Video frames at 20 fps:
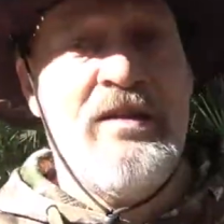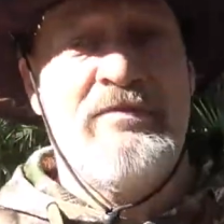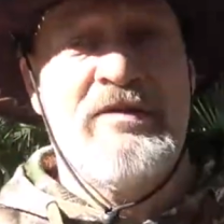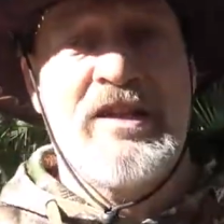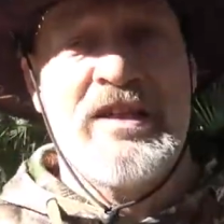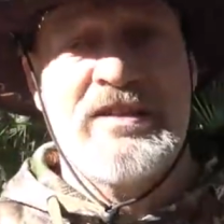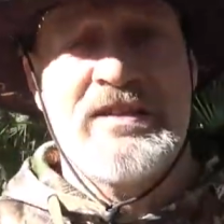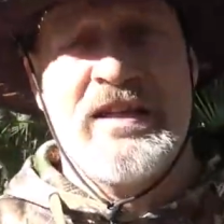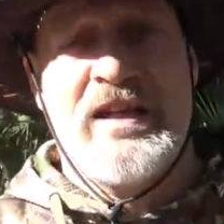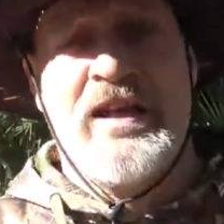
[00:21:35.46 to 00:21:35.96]

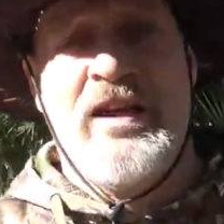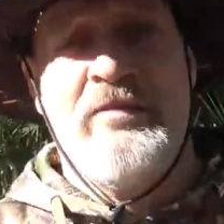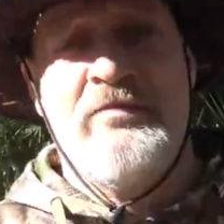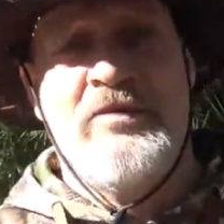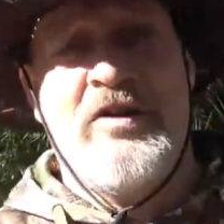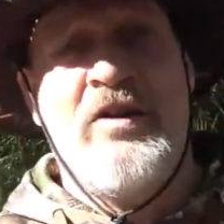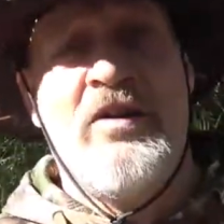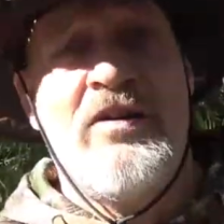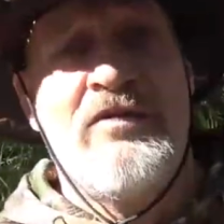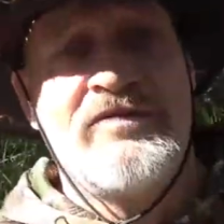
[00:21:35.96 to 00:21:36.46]
because I got my
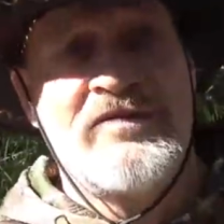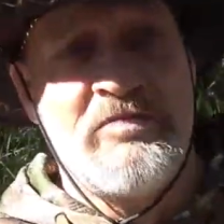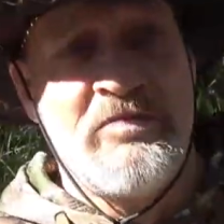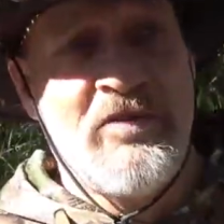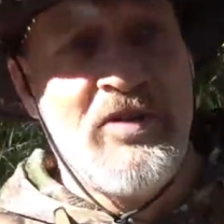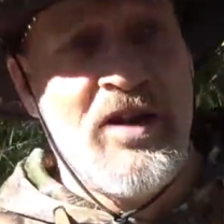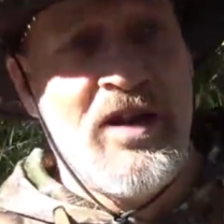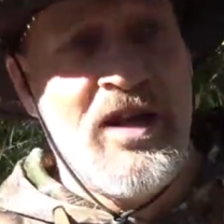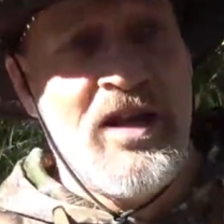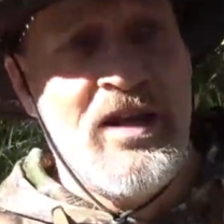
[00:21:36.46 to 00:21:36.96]
off
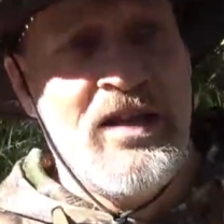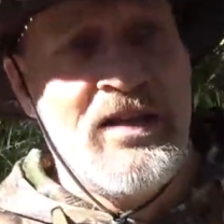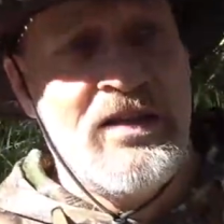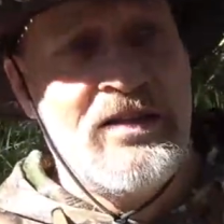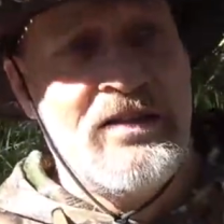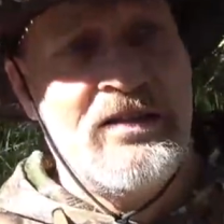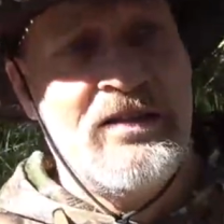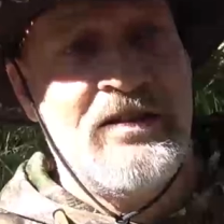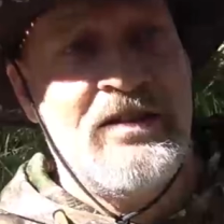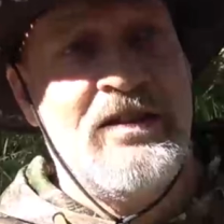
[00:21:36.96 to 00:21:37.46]
spray.
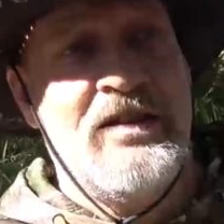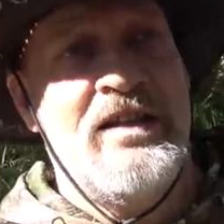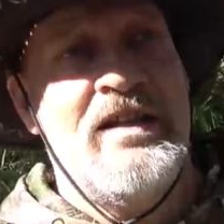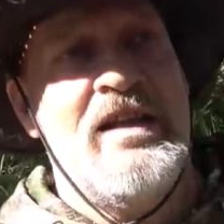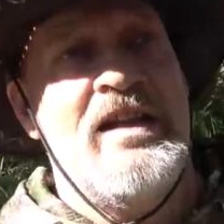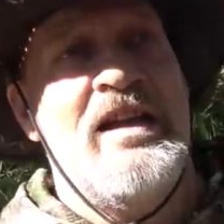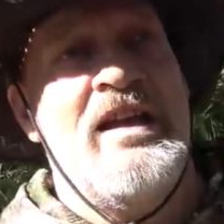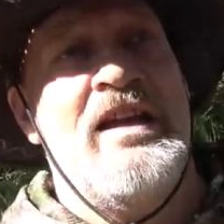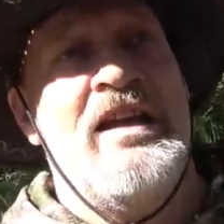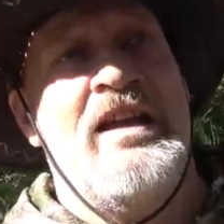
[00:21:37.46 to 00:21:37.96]

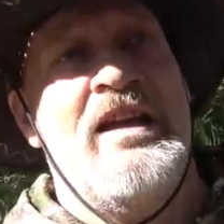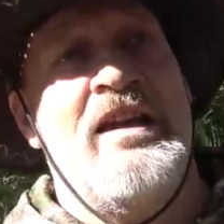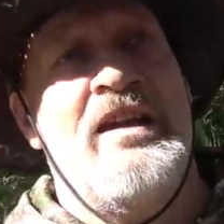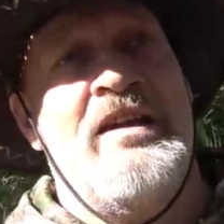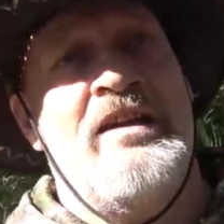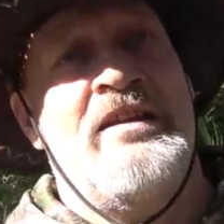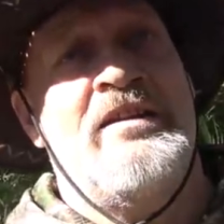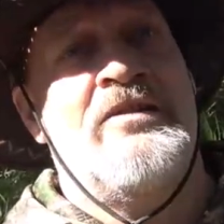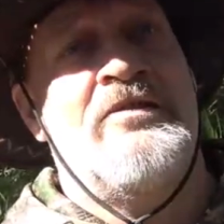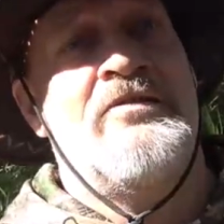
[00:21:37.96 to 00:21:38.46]

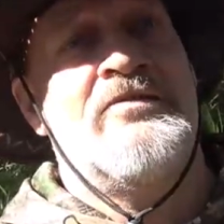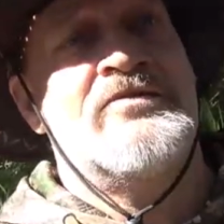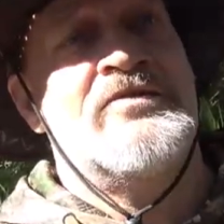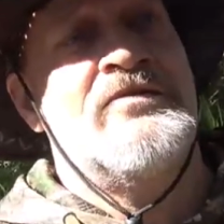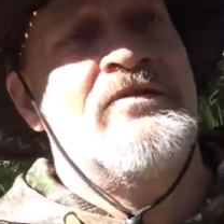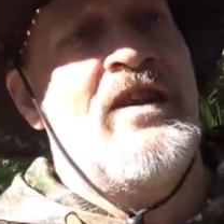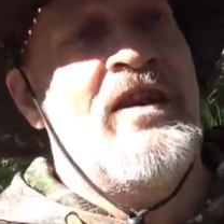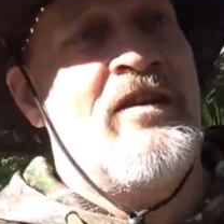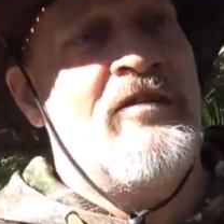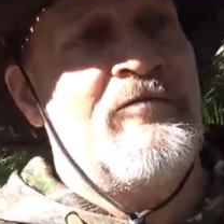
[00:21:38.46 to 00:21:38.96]
And I also
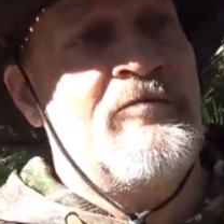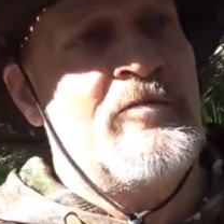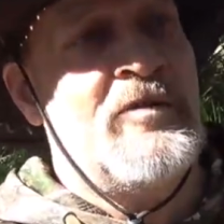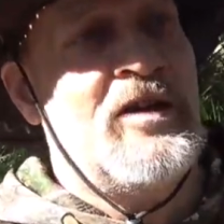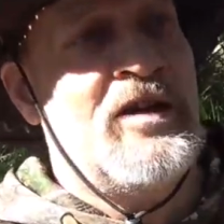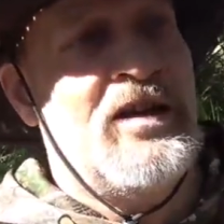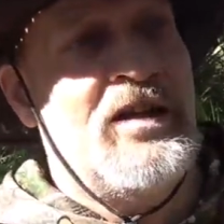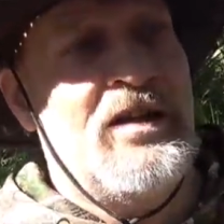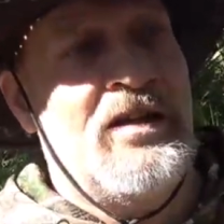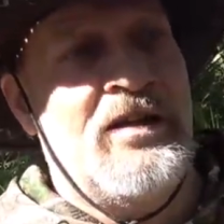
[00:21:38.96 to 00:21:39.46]
have
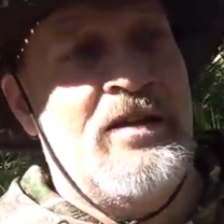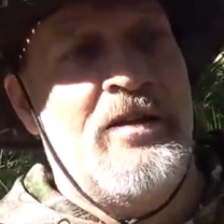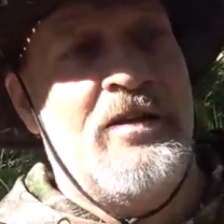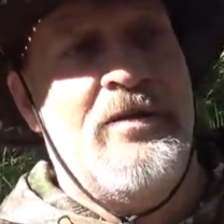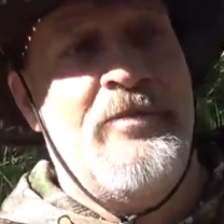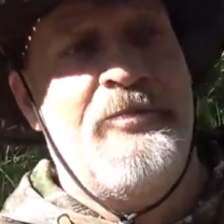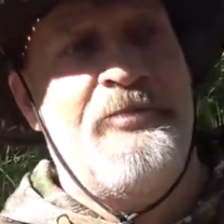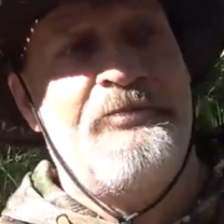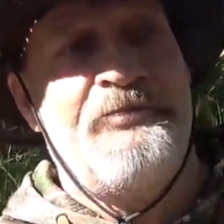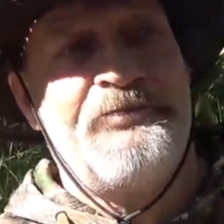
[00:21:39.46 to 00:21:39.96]
my
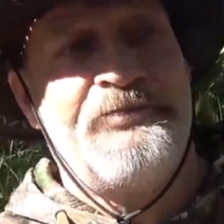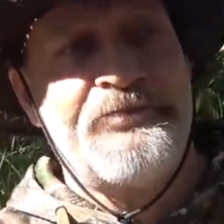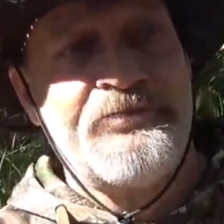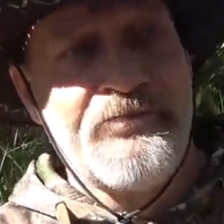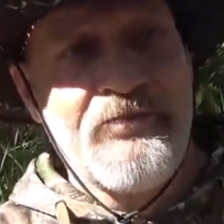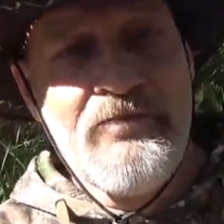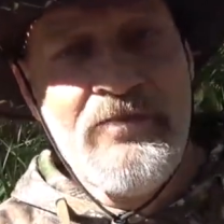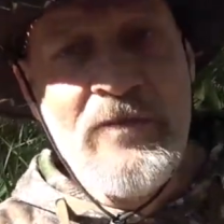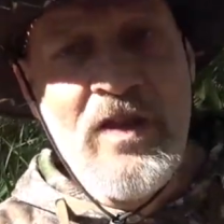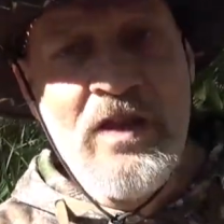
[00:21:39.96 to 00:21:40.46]
um,
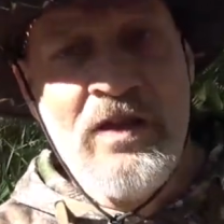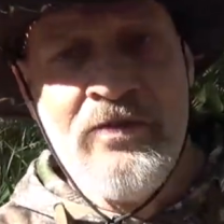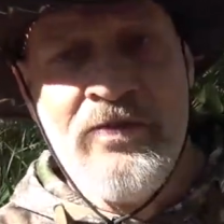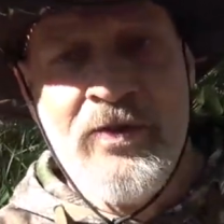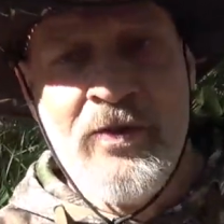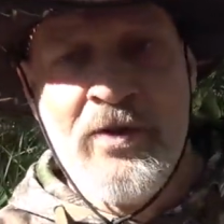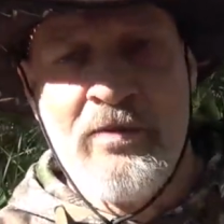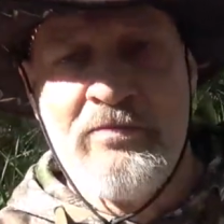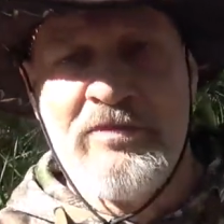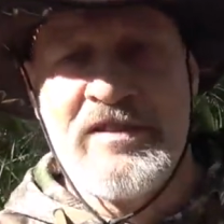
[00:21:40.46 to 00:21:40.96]

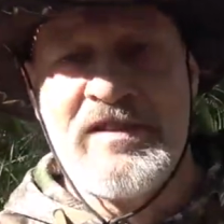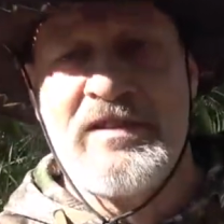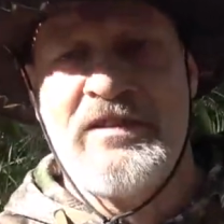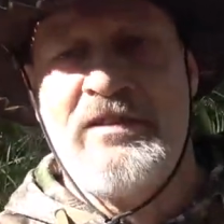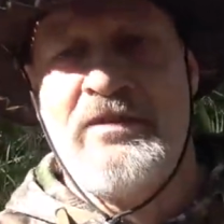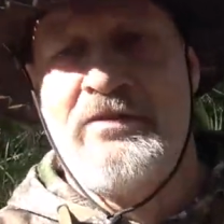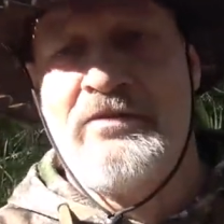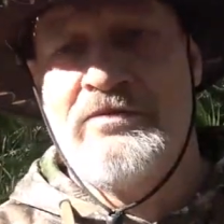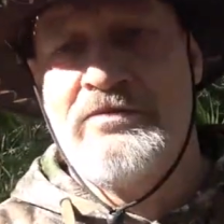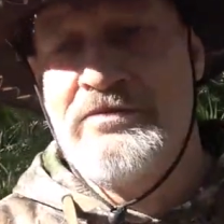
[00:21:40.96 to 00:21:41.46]

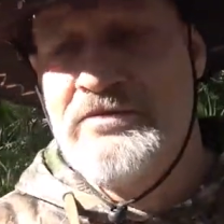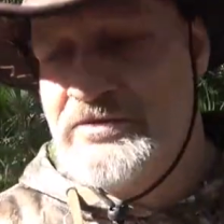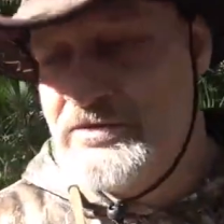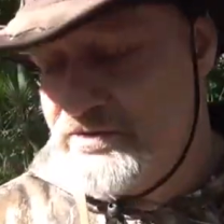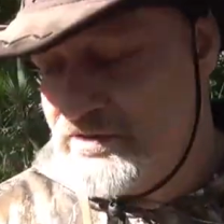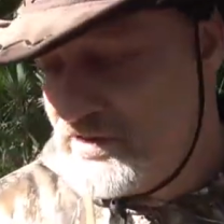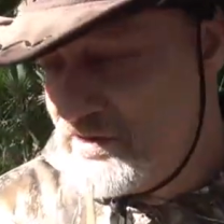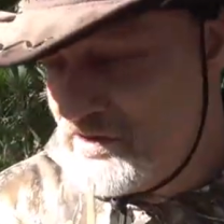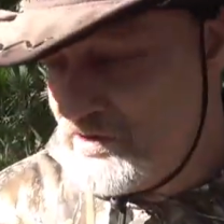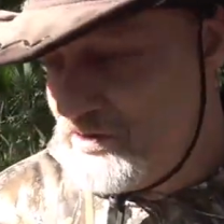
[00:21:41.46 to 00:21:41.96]
Thermacell.
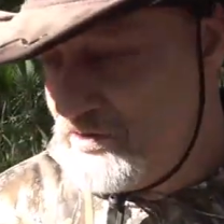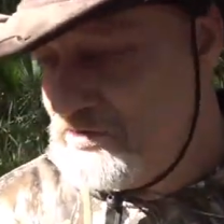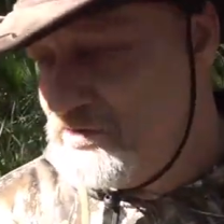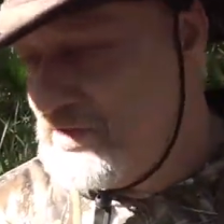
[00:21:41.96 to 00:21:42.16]
So...